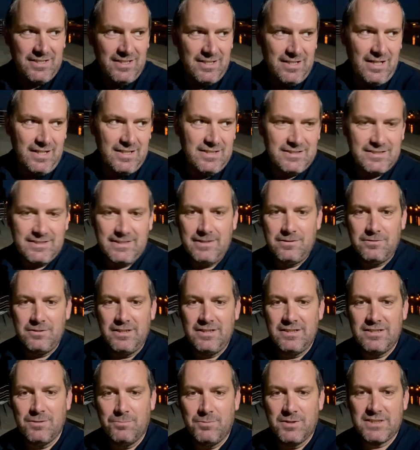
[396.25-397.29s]
I instilled
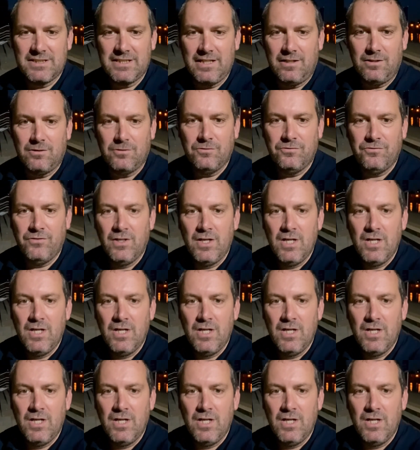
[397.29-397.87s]
into myself,